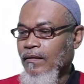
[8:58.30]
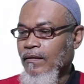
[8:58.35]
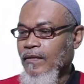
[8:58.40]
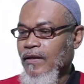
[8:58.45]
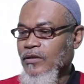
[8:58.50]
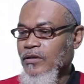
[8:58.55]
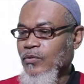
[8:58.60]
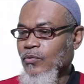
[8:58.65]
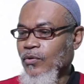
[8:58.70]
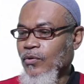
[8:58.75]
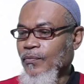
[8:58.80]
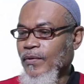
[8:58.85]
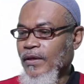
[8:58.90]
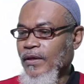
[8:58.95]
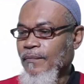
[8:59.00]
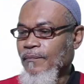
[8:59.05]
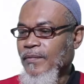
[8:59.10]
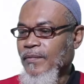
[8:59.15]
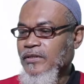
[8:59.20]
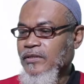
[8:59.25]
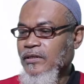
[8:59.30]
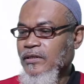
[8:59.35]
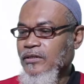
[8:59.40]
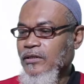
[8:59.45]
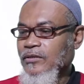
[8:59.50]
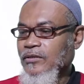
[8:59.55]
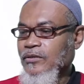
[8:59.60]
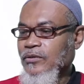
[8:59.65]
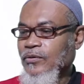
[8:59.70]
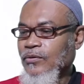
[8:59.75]
that will be
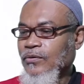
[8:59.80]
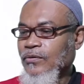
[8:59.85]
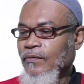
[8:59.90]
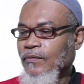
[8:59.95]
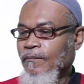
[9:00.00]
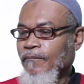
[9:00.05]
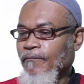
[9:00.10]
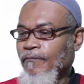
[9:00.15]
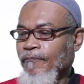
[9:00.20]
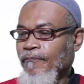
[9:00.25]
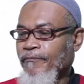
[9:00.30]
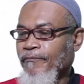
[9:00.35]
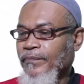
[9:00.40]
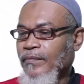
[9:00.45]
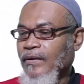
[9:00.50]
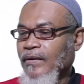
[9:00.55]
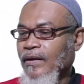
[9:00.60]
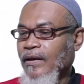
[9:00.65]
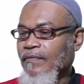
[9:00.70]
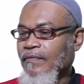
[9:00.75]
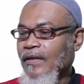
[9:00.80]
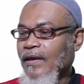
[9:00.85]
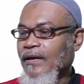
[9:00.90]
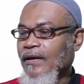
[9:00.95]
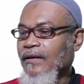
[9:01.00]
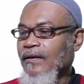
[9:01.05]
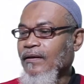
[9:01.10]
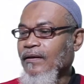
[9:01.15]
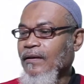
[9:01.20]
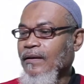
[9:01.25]
%u, and
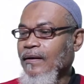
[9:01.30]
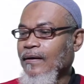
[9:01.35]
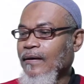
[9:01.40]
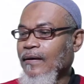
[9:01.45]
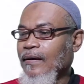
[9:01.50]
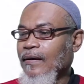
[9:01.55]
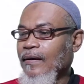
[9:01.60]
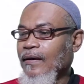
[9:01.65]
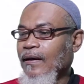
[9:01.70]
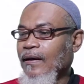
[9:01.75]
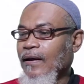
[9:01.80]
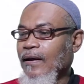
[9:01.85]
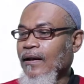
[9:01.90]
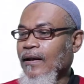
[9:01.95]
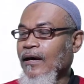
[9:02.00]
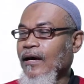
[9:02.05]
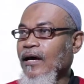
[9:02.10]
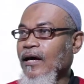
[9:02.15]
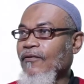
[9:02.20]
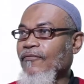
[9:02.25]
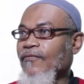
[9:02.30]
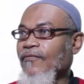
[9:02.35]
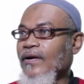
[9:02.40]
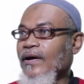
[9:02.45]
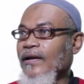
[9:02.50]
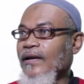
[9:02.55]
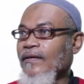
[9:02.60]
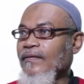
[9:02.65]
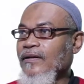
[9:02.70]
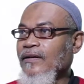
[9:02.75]
then I'll have
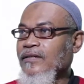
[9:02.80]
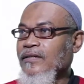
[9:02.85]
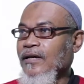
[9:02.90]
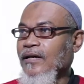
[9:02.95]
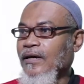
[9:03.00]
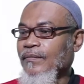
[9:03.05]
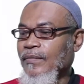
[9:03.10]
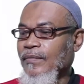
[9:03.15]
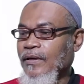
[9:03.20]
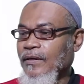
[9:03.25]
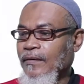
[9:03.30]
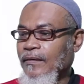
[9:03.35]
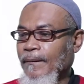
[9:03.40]
another tab.